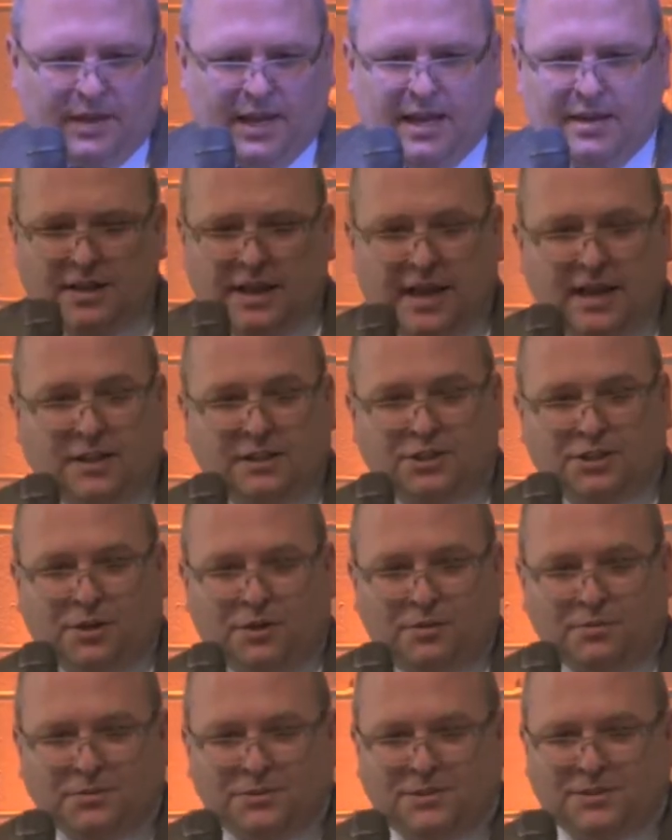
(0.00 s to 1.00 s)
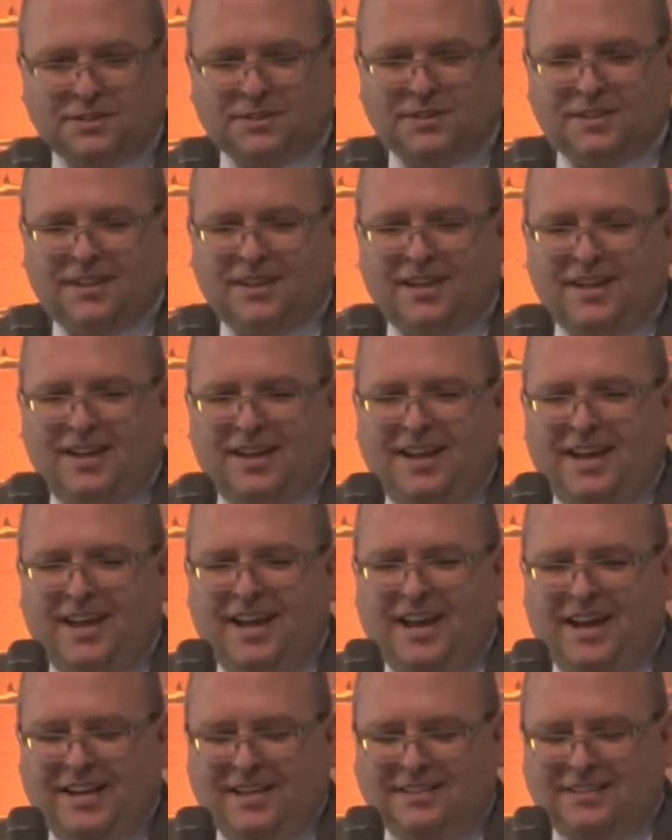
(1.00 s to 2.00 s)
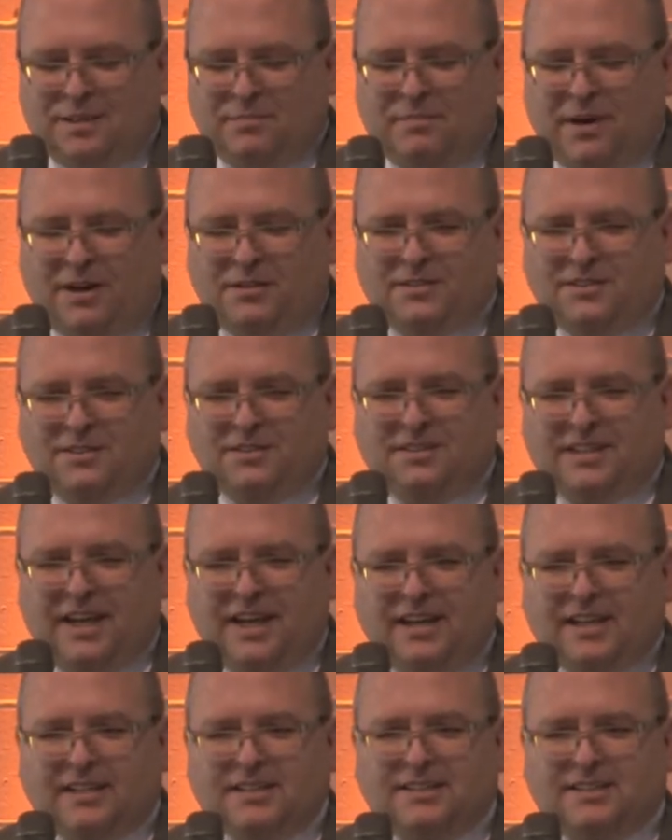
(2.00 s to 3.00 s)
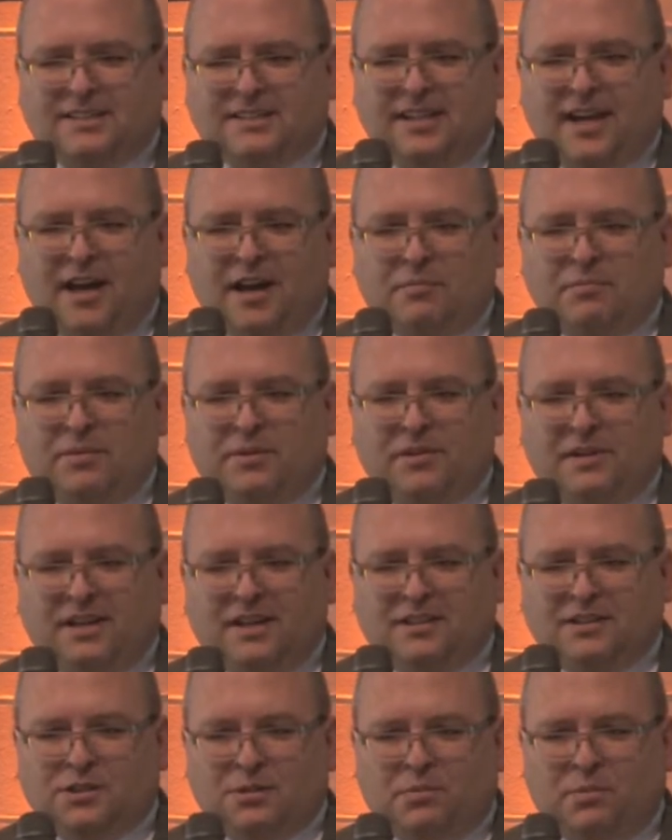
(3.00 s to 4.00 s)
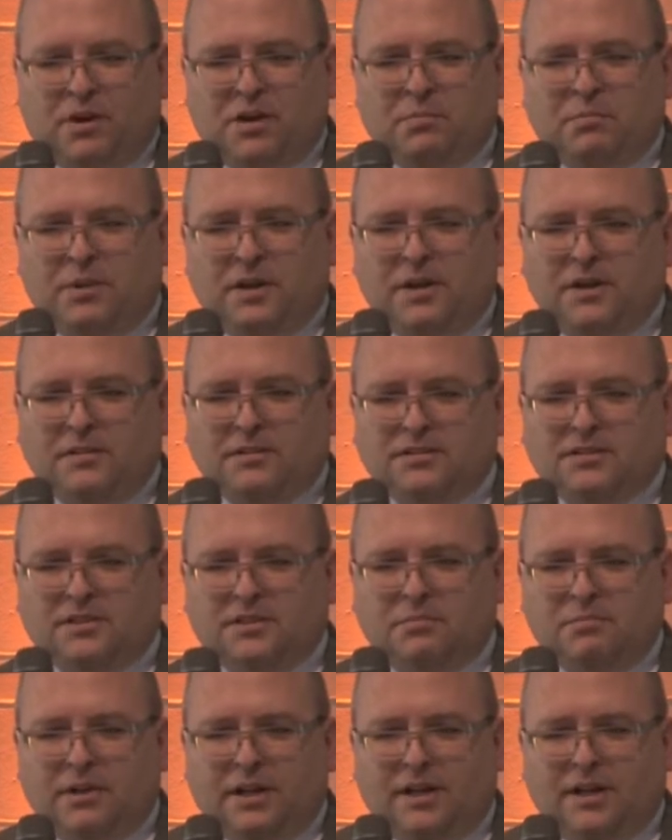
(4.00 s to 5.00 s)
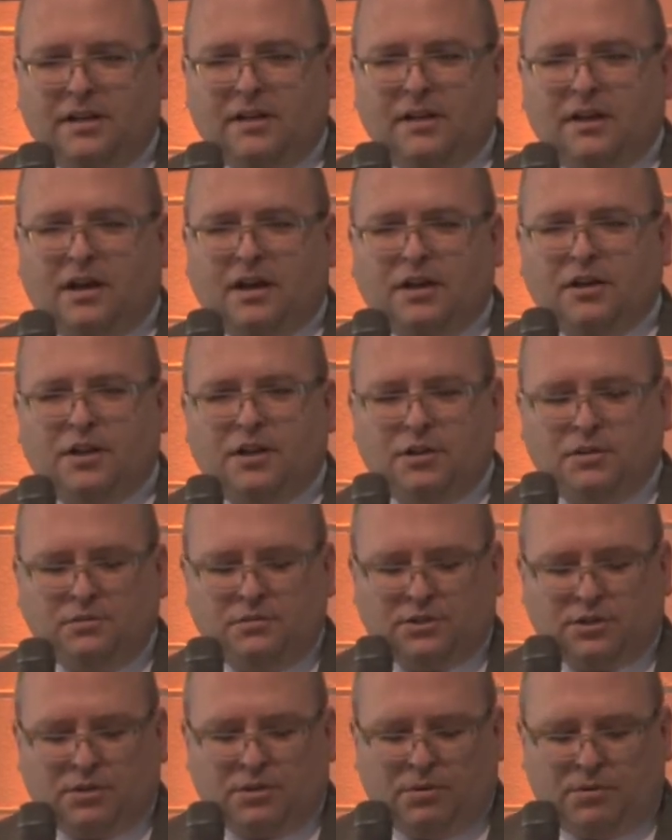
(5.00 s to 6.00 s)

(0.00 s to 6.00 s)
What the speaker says: Indiana Jones, and he's about to take a step into what appears to be a huge